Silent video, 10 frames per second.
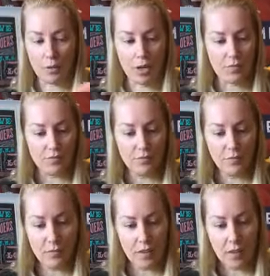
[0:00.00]
Okay.
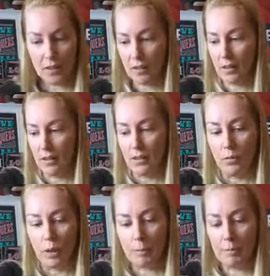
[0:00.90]

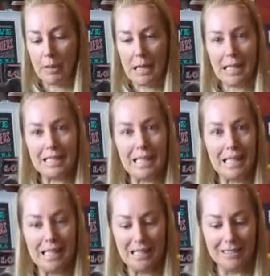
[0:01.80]
Wipe off my hands
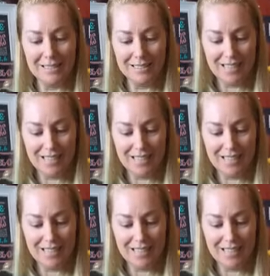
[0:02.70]
again.